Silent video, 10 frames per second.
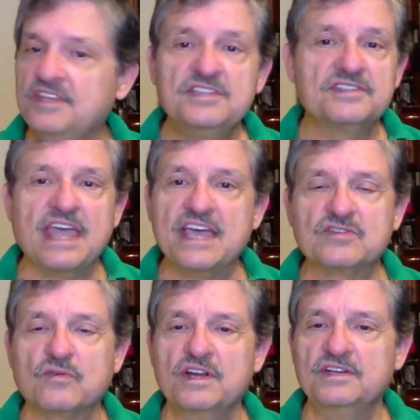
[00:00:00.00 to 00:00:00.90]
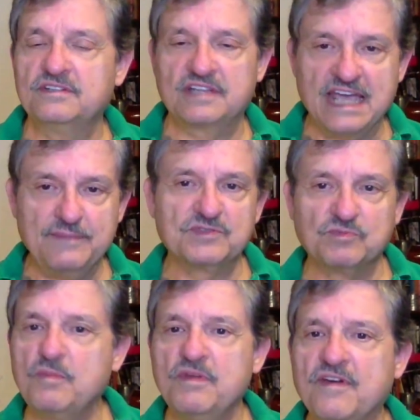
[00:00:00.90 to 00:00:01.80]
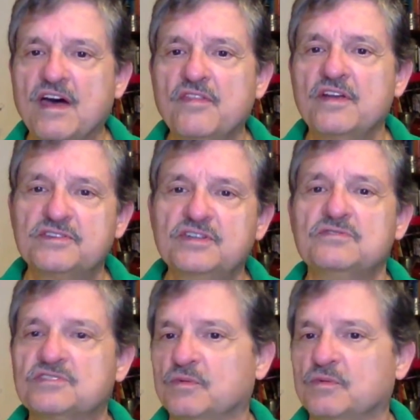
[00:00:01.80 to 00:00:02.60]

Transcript: these asteroid types will be found there too.